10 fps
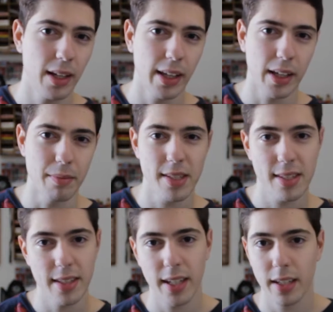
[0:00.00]
like I'm
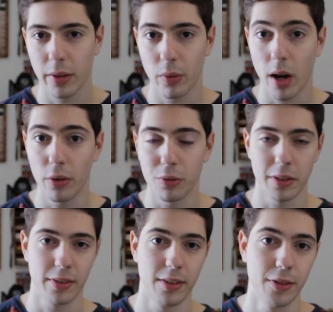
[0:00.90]
sneaking around
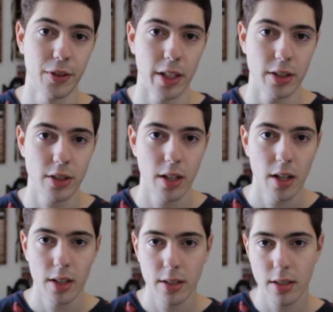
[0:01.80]
with the footage.
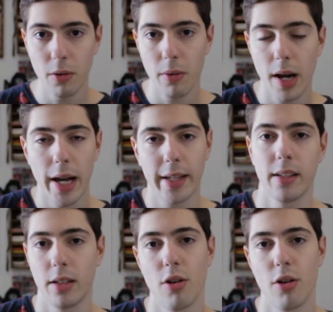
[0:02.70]
So I can